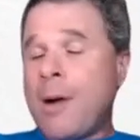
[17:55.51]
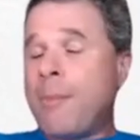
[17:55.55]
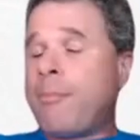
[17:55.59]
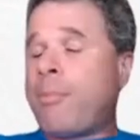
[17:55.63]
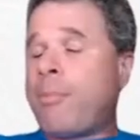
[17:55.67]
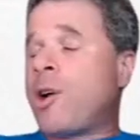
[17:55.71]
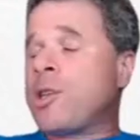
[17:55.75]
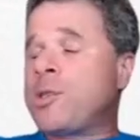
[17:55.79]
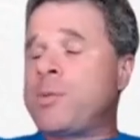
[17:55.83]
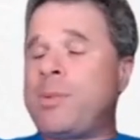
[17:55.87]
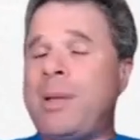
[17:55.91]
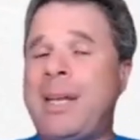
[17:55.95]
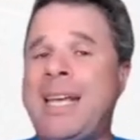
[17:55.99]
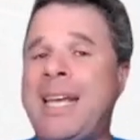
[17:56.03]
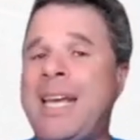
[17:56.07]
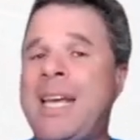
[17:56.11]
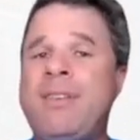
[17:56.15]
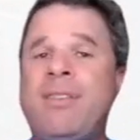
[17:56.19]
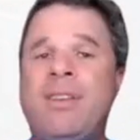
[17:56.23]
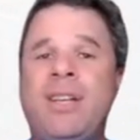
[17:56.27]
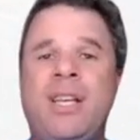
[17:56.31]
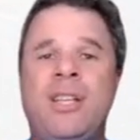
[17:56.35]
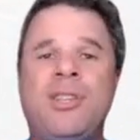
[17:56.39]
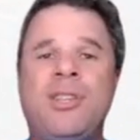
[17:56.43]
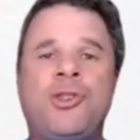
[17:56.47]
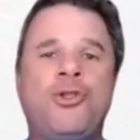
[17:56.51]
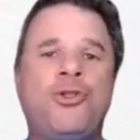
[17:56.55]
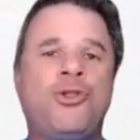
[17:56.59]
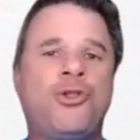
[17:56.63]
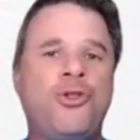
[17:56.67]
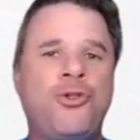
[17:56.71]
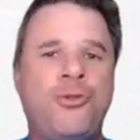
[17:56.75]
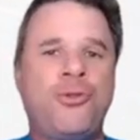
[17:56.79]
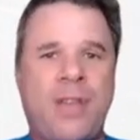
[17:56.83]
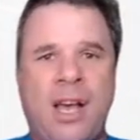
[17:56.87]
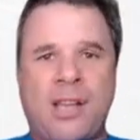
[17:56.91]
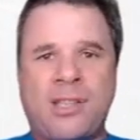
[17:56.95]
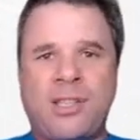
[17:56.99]
possibly even into
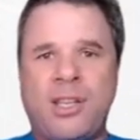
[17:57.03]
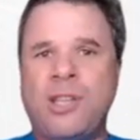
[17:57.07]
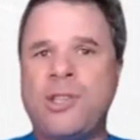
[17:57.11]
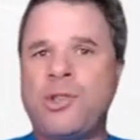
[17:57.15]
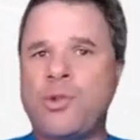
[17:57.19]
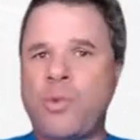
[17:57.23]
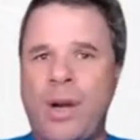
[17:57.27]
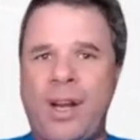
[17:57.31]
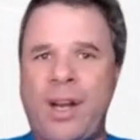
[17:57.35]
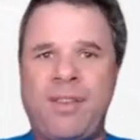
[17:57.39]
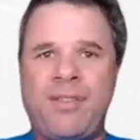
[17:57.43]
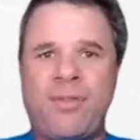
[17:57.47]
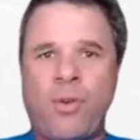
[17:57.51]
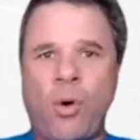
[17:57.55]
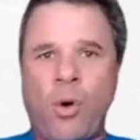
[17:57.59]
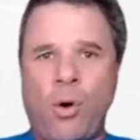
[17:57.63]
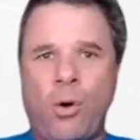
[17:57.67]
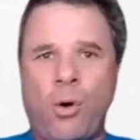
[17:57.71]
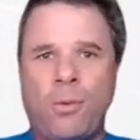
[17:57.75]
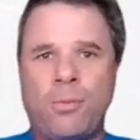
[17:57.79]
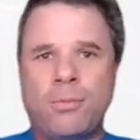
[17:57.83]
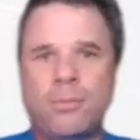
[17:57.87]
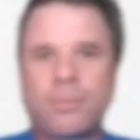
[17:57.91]
2024.